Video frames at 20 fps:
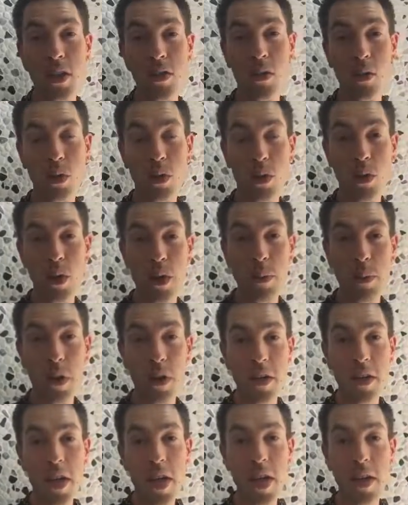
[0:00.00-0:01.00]
for a Green
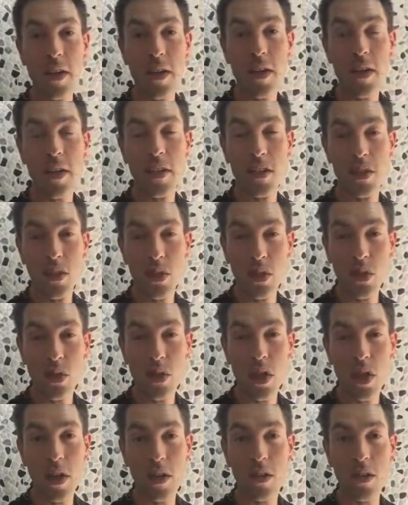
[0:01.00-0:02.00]
Party candidate in
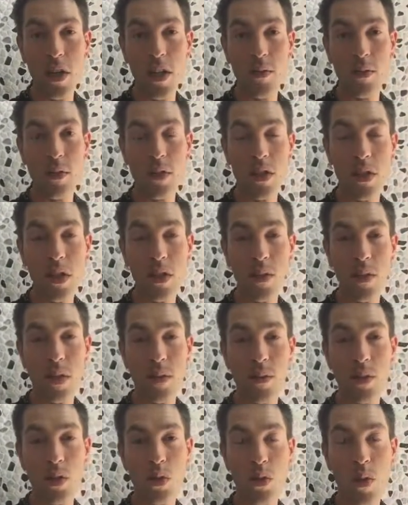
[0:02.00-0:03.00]
Tucson, Dave Croteau.
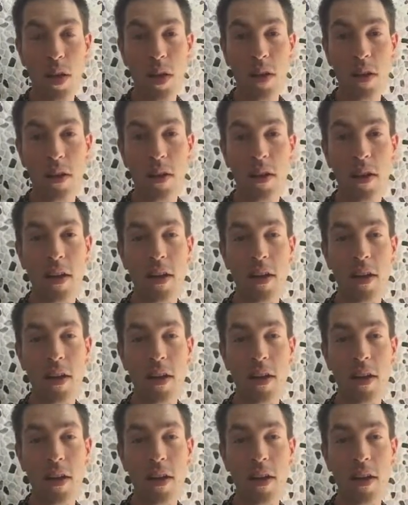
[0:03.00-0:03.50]
That was great.